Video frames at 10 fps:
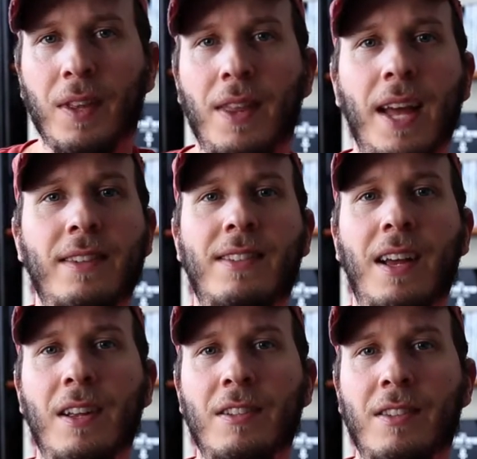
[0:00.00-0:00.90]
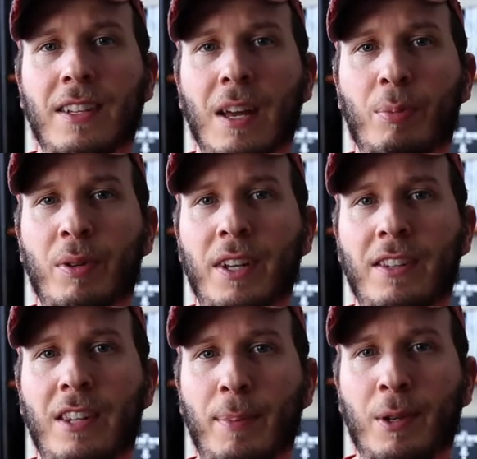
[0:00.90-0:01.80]
That sounds like a pretty
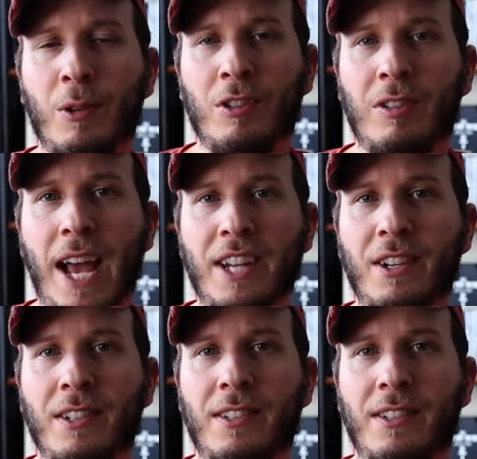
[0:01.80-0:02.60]
typical slasher